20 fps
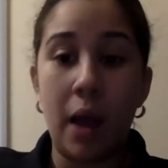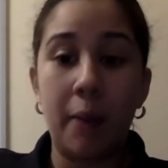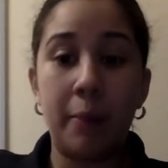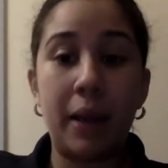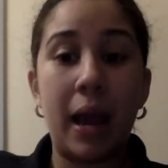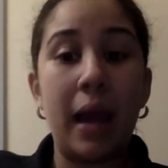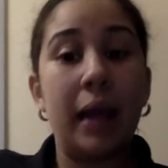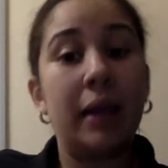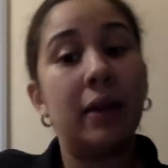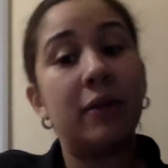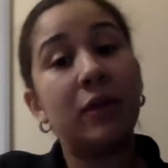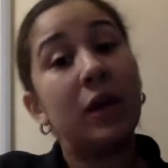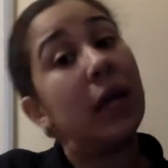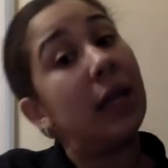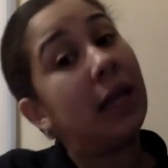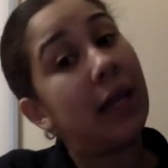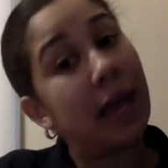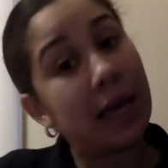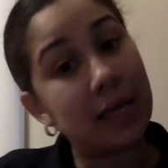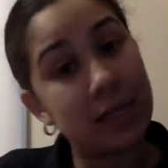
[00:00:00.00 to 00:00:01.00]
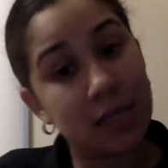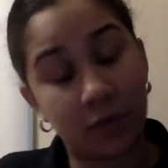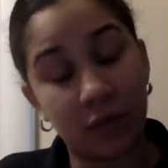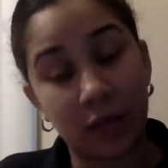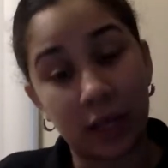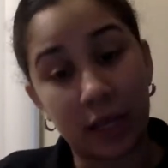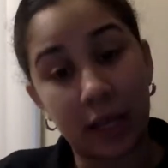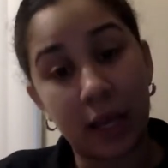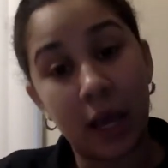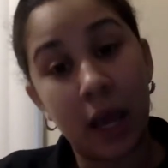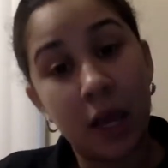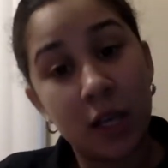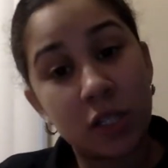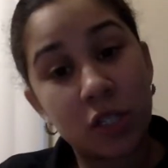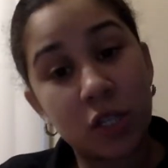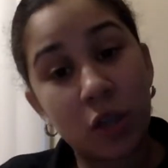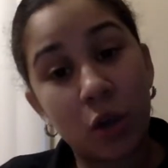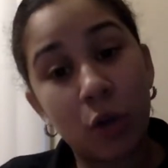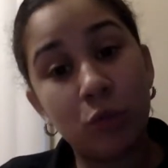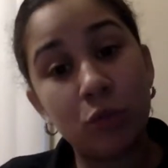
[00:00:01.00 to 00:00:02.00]
kind of collectively.
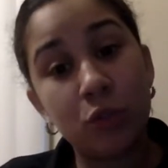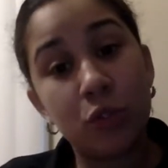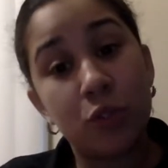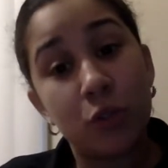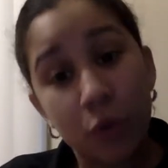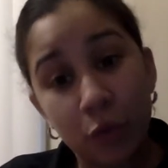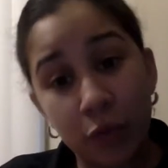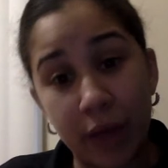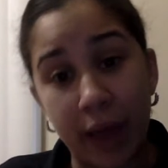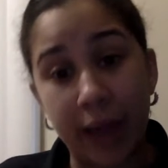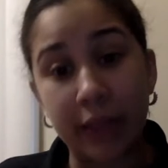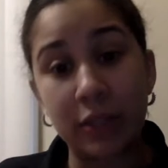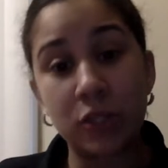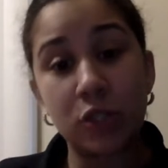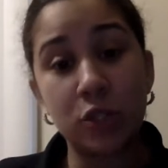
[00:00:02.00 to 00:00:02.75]
So do that.